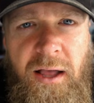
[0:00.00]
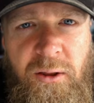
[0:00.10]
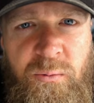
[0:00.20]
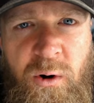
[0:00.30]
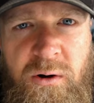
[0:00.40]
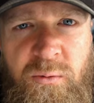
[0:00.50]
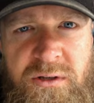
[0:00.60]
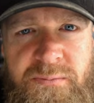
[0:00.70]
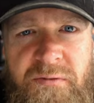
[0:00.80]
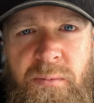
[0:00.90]
Hello and welcome.
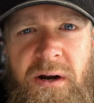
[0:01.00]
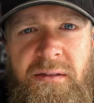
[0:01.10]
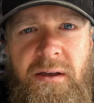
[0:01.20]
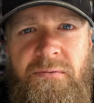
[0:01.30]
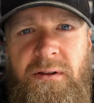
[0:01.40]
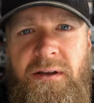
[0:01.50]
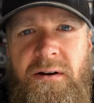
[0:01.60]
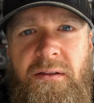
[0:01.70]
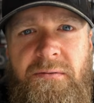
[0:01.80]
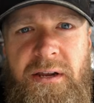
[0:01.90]
What's up, everybody? Thank you for
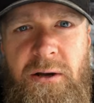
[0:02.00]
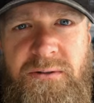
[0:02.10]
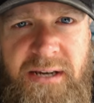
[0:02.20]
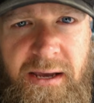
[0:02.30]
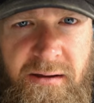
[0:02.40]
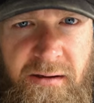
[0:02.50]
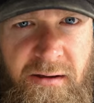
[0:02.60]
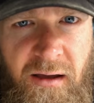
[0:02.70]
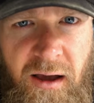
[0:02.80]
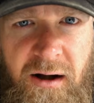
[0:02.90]
clicking on the video. Today,
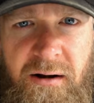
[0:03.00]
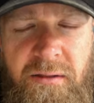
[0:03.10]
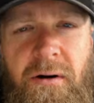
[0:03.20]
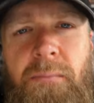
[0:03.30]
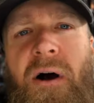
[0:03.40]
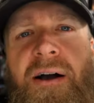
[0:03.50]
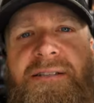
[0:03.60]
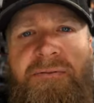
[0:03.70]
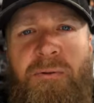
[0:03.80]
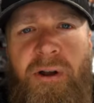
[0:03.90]
I got another
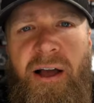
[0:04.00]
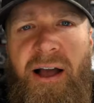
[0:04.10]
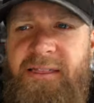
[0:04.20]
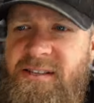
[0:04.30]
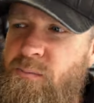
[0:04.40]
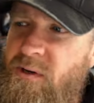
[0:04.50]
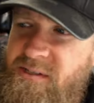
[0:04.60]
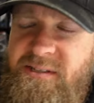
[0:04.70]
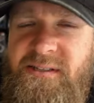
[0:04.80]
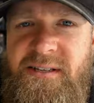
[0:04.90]
unboxing for you. I got this
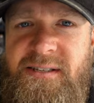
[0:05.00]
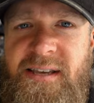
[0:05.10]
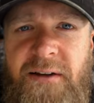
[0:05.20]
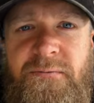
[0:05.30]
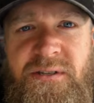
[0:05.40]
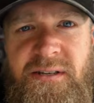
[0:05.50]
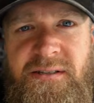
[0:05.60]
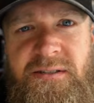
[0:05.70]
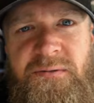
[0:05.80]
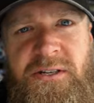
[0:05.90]
month's six sack from 6th
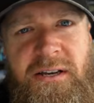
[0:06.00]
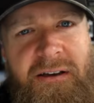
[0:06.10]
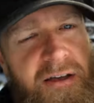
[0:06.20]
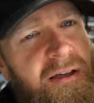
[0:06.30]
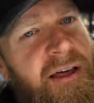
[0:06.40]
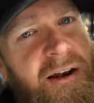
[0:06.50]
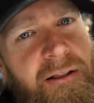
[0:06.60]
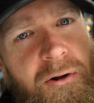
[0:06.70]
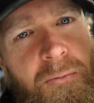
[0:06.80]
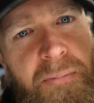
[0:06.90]
Sense Fishing and a
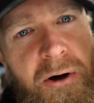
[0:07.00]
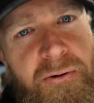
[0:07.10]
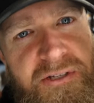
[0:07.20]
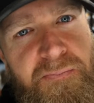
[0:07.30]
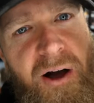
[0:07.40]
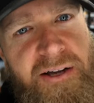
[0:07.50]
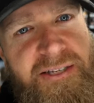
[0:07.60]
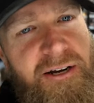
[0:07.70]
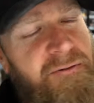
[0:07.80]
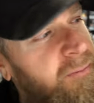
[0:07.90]
little bonus box
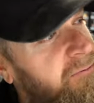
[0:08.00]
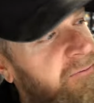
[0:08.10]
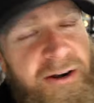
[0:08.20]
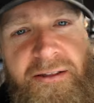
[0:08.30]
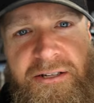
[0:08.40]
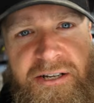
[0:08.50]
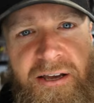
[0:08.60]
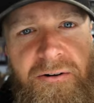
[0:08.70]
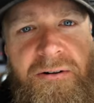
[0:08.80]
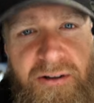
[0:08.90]
here from a friend of the
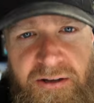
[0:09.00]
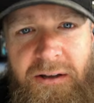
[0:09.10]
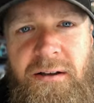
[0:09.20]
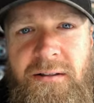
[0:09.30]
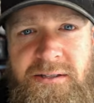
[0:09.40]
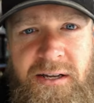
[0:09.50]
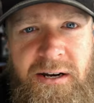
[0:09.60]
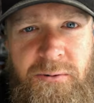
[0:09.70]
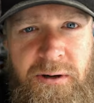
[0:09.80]
channel. Let's get into